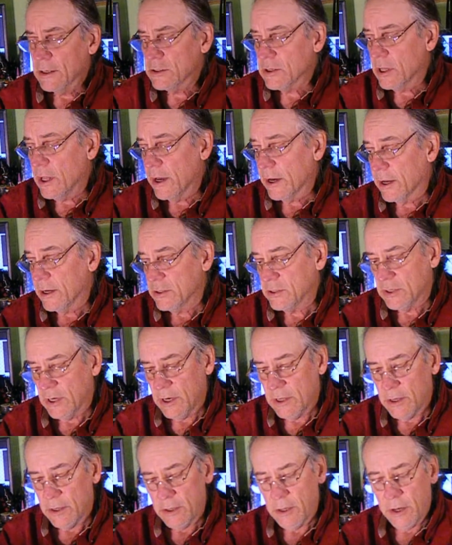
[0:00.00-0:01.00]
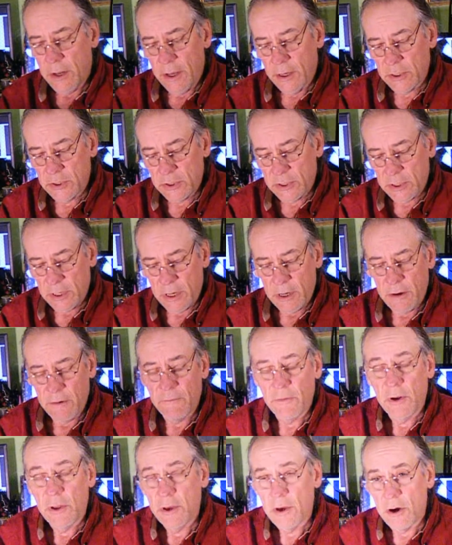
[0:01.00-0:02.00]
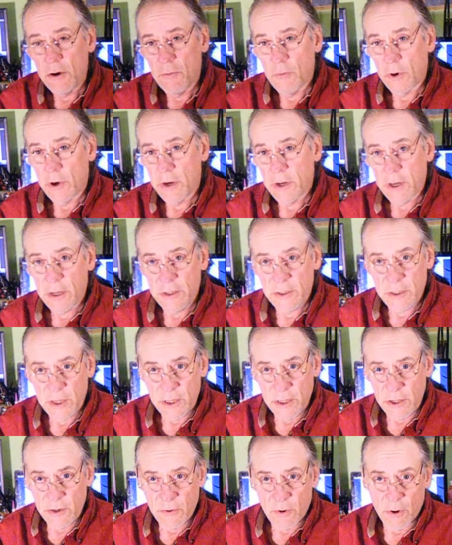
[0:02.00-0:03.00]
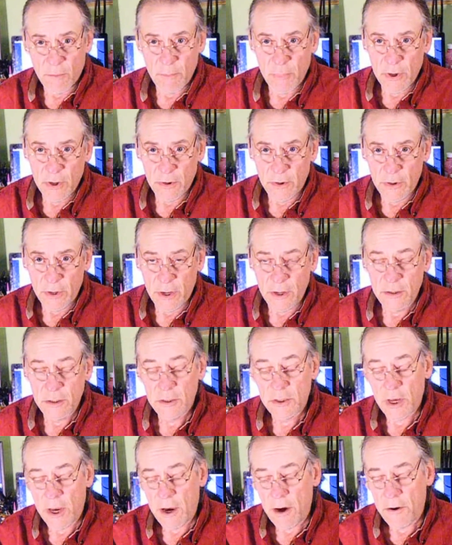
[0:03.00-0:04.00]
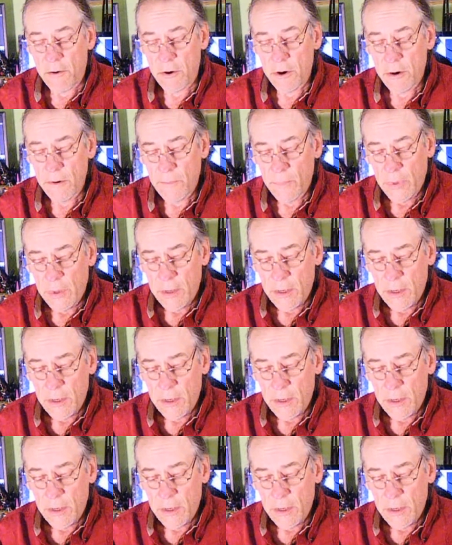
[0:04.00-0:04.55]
So like I said, on the next video we're going to continue our build on the tower.